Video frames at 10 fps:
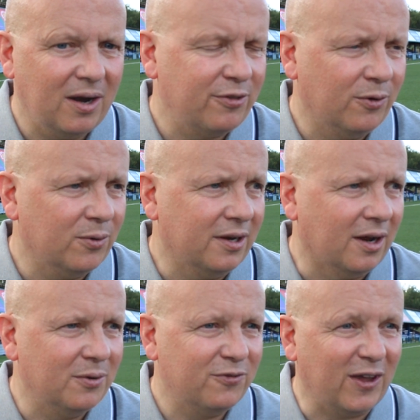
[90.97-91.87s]
Well, I thought, you
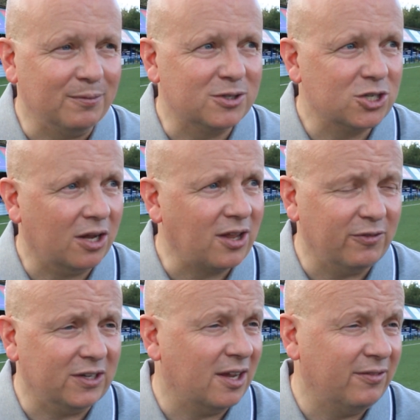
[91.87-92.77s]
know, for him to, I don't
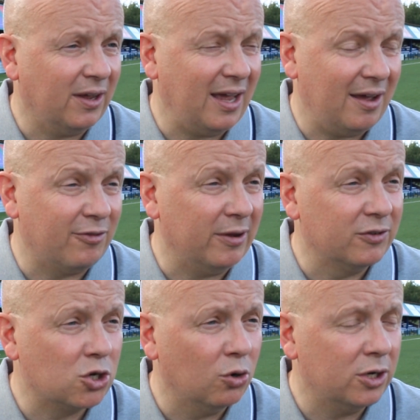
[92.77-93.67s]
think he's ever
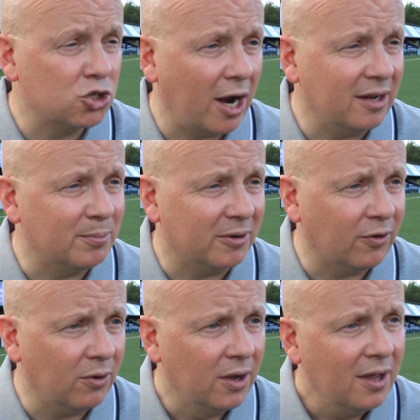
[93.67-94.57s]
even scored in training
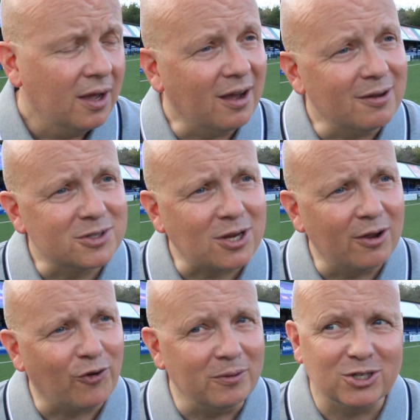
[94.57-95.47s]
before. So
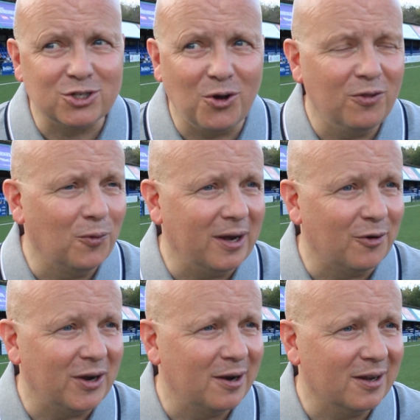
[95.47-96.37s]
for him to score the
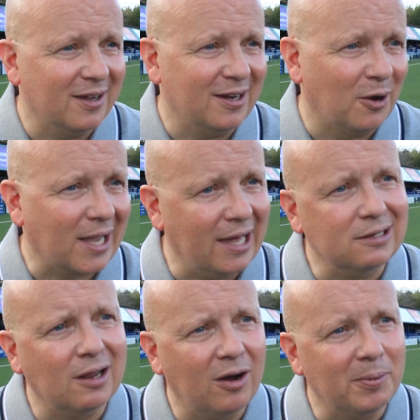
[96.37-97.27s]
winner in a, you know, a
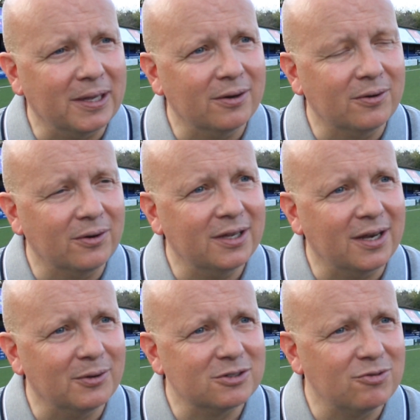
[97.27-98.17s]
Kent derby, or, you
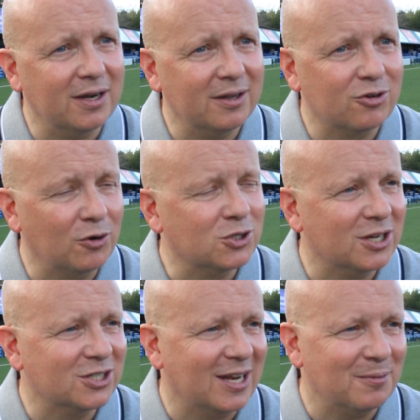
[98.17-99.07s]
know, is really crucial,
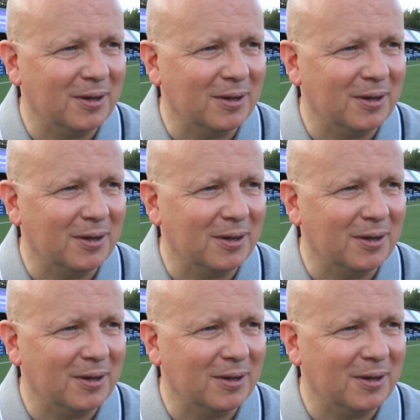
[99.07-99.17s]
isn't it?